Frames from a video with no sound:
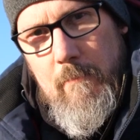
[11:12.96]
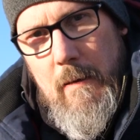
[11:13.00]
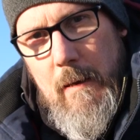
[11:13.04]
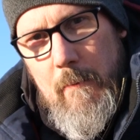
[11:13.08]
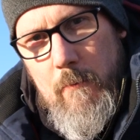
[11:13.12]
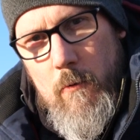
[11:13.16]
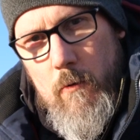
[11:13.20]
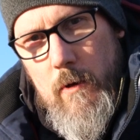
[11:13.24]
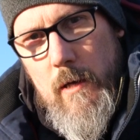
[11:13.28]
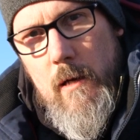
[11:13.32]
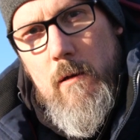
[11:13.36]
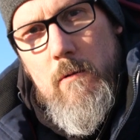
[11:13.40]

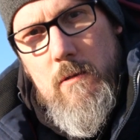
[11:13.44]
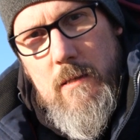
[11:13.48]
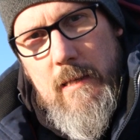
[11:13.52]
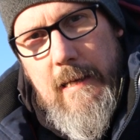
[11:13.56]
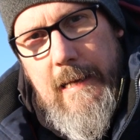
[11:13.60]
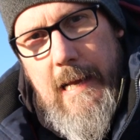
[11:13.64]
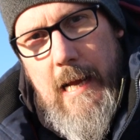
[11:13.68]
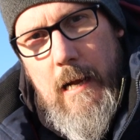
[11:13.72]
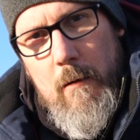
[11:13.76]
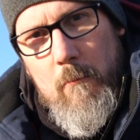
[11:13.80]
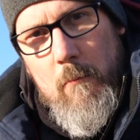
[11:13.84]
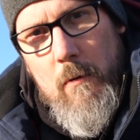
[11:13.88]
people use the
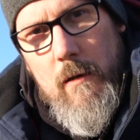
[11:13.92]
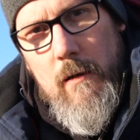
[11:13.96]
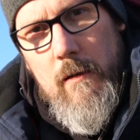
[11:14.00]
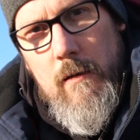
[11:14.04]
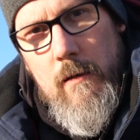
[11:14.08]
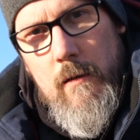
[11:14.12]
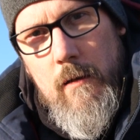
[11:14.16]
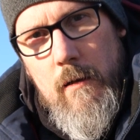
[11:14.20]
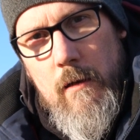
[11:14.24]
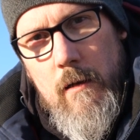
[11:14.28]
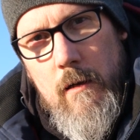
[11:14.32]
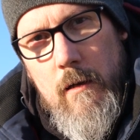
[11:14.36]
camera,
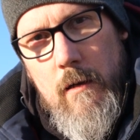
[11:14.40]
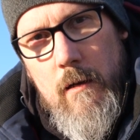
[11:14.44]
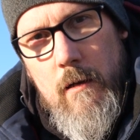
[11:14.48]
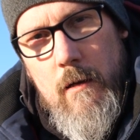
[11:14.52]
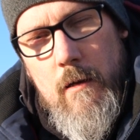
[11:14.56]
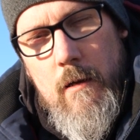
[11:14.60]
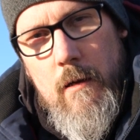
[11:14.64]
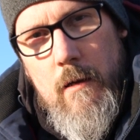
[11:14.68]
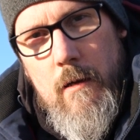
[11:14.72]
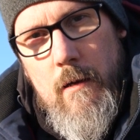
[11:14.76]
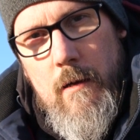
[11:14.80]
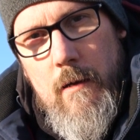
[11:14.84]

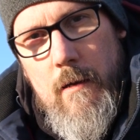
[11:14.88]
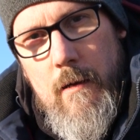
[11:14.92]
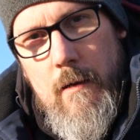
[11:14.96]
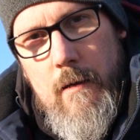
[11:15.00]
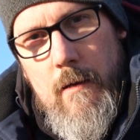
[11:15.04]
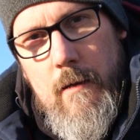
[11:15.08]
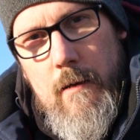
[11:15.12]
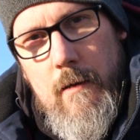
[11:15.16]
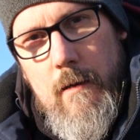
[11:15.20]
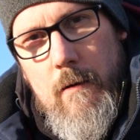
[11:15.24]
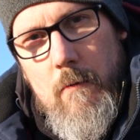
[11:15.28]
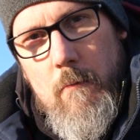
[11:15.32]

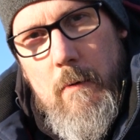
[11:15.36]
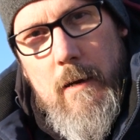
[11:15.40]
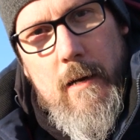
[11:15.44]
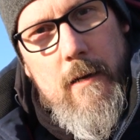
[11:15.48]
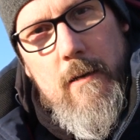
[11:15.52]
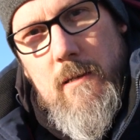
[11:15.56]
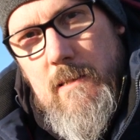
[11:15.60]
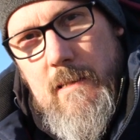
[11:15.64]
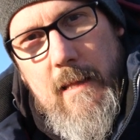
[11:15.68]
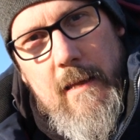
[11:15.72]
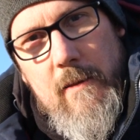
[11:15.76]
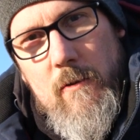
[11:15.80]

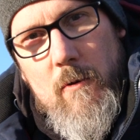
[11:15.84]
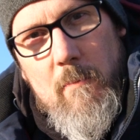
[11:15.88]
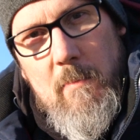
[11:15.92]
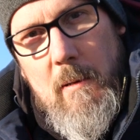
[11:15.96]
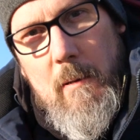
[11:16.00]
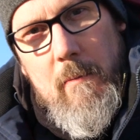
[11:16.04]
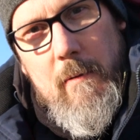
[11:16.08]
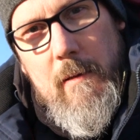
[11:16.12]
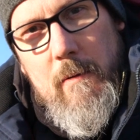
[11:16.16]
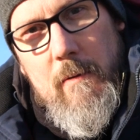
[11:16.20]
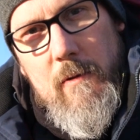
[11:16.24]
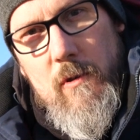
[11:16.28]
whereas they
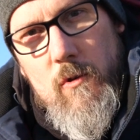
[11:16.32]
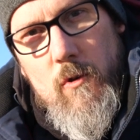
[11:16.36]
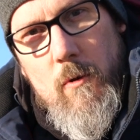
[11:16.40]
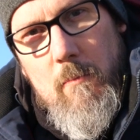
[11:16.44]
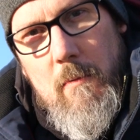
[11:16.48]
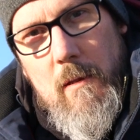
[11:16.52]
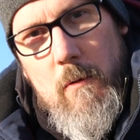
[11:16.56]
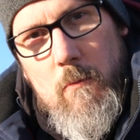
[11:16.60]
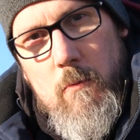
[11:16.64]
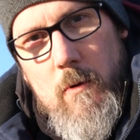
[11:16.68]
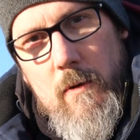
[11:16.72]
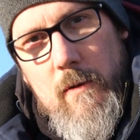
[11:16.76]
probably
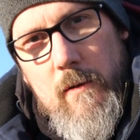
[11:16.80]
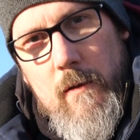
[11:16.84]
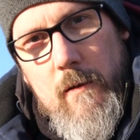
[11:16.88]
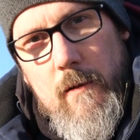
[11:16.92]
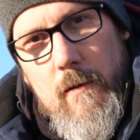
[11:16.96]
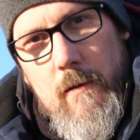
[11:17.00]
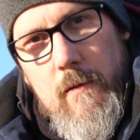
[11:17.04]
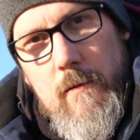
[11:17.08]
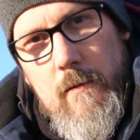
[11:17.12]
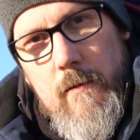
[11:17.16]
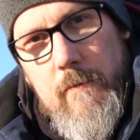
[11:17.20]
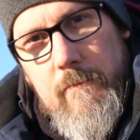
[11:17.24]
normally wouldn't
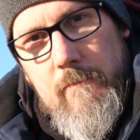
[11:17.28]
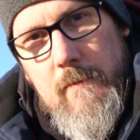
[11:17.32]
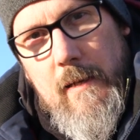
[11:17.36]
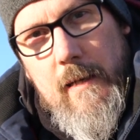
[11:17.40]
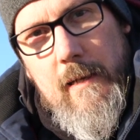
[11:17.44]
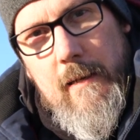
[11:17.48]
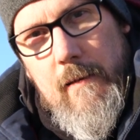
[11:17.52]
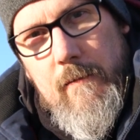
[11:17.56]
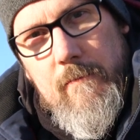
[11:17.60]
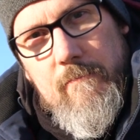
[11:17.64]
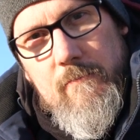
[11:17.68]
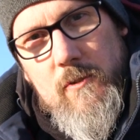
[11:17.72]
have
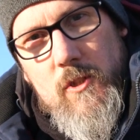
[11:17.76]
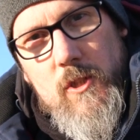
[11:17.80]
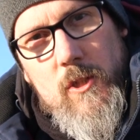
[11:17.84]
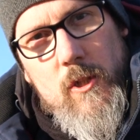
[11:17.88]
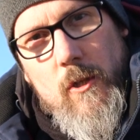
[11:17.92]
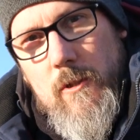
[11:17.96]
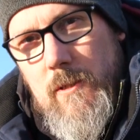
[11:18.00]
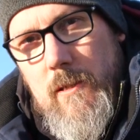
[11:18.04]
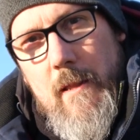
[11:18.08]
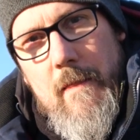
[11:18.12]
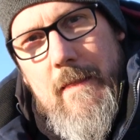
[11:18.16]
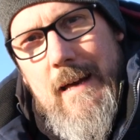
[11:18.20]
done a
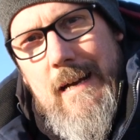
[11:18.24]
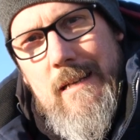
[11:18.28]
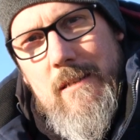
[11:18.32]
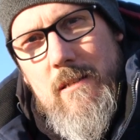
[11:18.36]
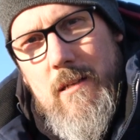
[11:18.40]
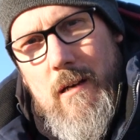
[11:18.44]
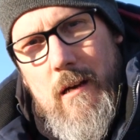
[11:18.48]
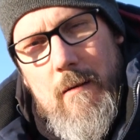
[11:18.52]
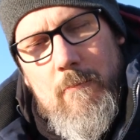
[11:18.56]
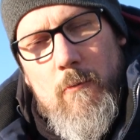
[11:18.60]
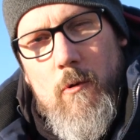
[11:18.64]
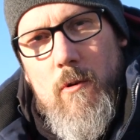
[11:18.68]
shot at that
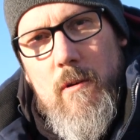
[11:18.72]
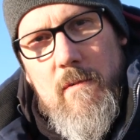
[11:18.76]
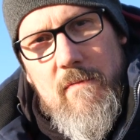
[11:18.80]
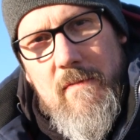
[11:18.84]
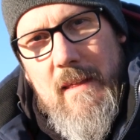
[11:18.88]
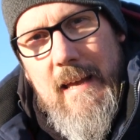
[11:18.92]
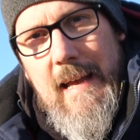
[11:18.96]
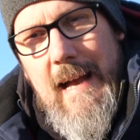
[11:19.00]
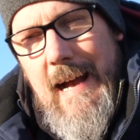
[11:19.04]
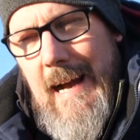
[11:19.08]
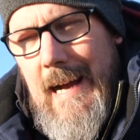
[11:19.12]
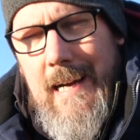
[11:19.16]
time, or if
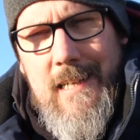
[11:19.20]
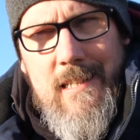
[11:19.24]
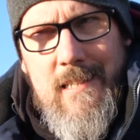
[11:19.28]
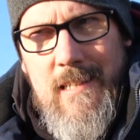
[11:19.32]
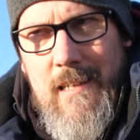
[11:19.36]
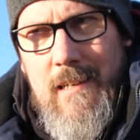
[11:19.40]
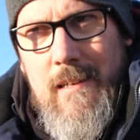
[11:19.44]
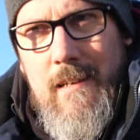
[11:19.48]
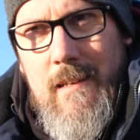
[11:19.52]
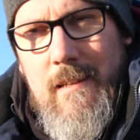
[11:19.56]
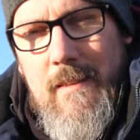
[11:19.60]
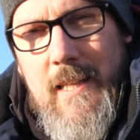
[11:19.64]
they had,
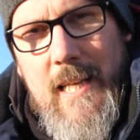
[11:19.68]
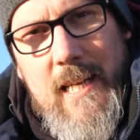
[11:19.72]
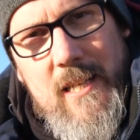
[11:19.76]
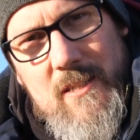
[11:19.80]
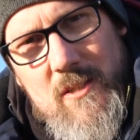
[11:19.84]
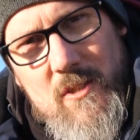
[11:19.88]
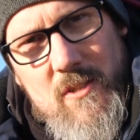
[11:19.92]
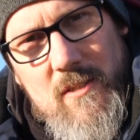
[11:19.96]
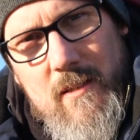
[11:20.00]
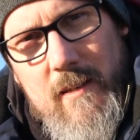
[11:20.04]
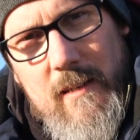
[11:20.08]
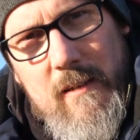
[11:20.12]
they'd have
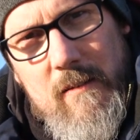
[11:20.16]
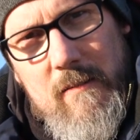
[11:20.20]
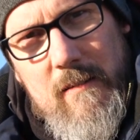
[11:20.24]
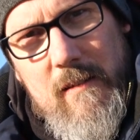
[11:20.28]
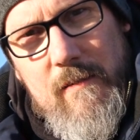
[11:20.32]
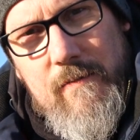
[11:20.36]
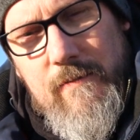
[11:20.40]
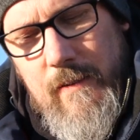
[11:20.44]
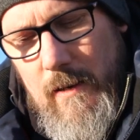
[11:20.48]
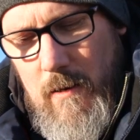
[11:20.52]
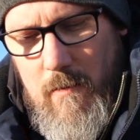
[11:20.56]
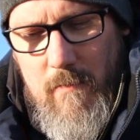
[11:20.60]
just done it on
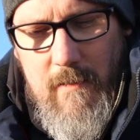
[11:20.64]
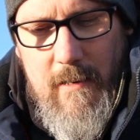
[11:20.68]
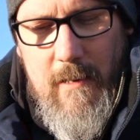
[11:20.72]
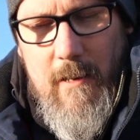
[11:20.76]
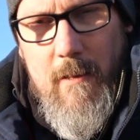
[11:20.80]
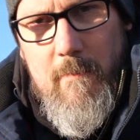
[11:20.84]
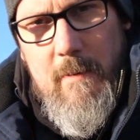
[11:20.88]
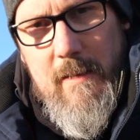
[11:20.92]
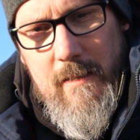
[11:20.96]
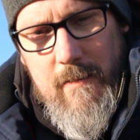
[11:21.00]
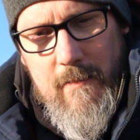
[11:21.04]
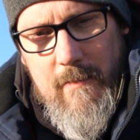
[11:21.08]
their phone, it'd
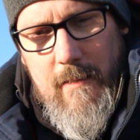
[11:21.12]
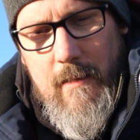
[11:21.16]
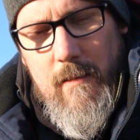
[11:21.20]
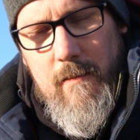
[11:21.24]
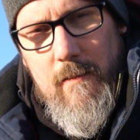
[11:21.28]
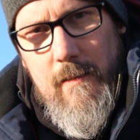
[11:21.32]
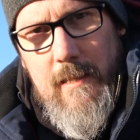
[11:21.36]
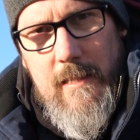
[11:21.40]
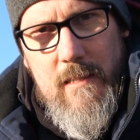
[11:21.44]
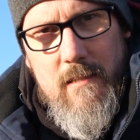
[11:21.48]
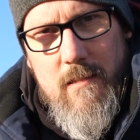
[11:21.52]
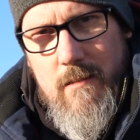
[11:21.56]
have been
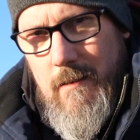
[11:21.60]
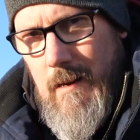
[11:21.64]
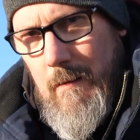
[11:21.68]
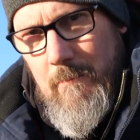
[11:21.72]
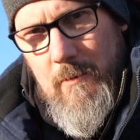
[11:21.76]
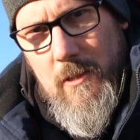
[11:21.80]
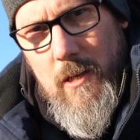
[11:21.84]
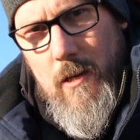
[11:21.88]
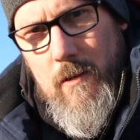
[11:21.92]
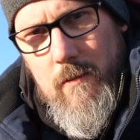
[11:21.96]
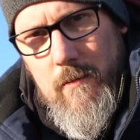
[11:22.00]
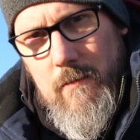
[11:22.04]
done,
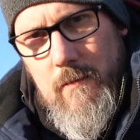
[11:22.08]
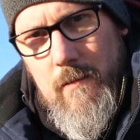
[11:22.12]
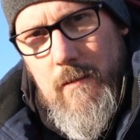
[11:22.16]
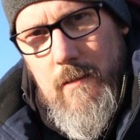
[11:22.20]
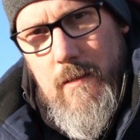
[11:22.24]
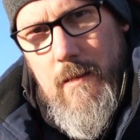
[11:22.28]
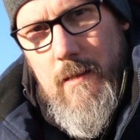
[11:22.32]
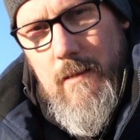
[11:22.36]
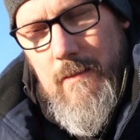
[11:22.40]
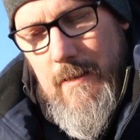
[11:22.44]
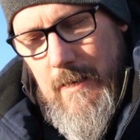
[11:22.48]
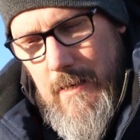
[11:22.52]
Instagram gone.
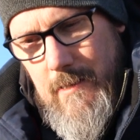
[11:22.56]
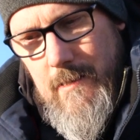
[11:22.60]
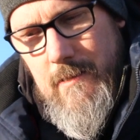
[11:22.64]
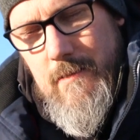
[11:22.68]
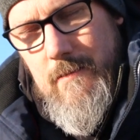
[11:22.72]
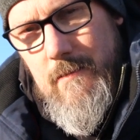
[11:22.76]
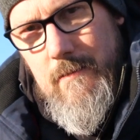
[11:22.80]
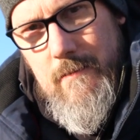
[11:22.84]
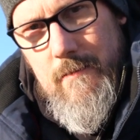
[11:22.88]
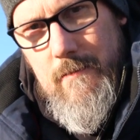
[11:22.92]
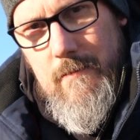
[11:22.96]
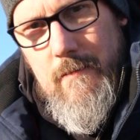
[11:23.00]

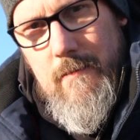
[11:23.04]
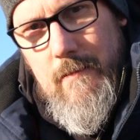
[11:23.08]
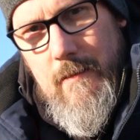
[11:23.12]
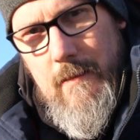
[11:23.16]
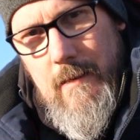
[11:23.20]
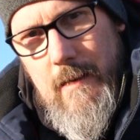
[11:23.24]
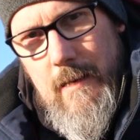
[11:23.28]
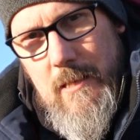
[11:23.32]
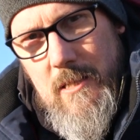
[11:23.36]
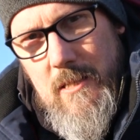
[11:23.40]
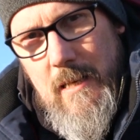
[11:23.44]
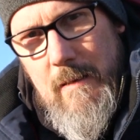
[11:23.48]
This
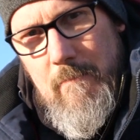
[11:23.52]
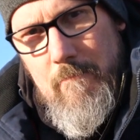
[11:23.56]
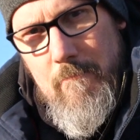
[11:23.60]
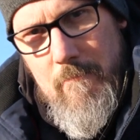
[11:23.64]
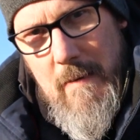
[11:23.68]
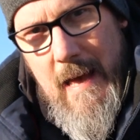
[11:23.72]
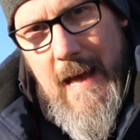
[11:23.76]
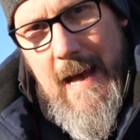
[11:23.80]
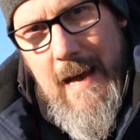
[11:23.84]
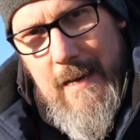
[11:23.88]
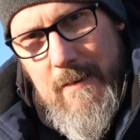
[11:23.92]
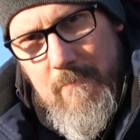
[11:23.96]
actually
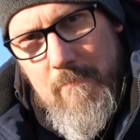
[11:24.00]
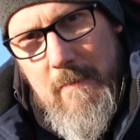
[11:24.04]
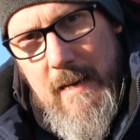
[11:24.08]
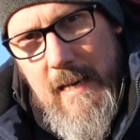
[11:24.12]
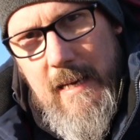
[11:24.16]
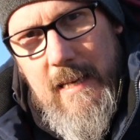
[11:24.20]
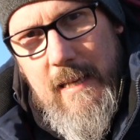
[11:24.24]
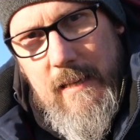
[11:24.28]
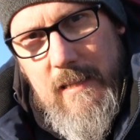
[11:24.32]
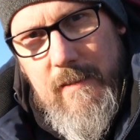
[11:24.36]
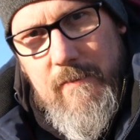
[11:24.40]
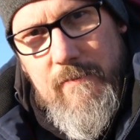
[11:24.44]
had
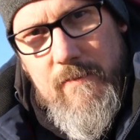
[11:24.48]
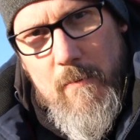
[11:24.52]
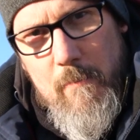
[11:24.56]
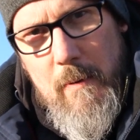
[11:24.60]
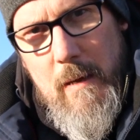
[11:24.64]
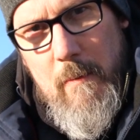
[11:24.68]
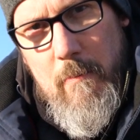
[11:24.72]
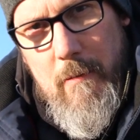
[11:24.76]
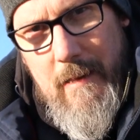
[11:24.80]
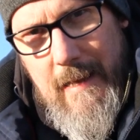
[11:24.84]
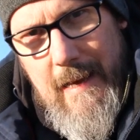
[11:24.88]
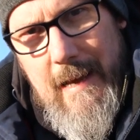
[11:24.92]
meaning for
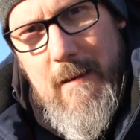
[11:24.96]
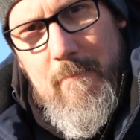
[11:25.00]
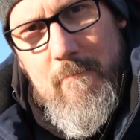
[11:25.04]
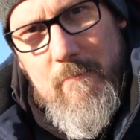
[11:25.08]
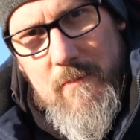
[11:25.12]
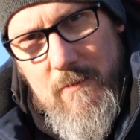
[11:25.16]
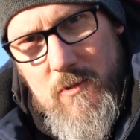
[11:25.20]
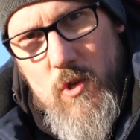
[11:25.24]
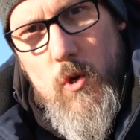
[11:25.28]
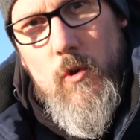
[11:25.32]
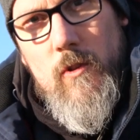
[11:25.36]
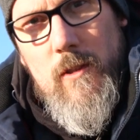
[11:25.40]
people, it
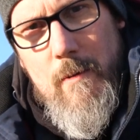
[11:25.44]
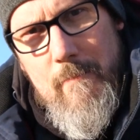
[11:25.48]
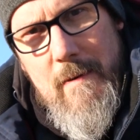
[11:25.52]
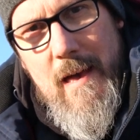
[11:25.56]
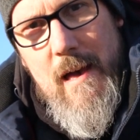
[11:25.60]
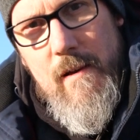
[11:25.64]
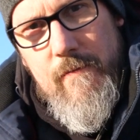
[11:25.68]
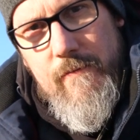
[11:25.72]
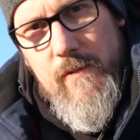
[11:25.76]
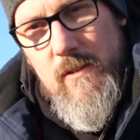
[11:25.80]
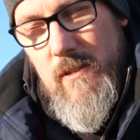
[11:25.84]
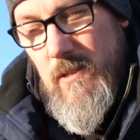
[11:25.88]
took them
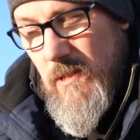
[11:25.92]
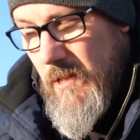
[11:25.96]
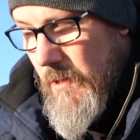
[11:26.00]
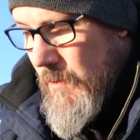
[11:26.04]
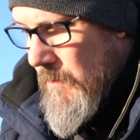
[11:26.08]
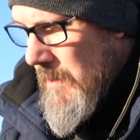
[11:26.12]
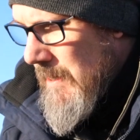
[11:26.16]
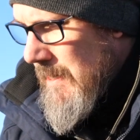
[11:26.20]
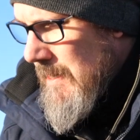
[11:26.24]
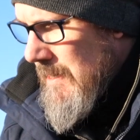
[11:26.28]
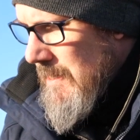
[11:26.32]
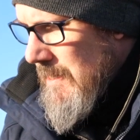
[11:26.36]
effort to do.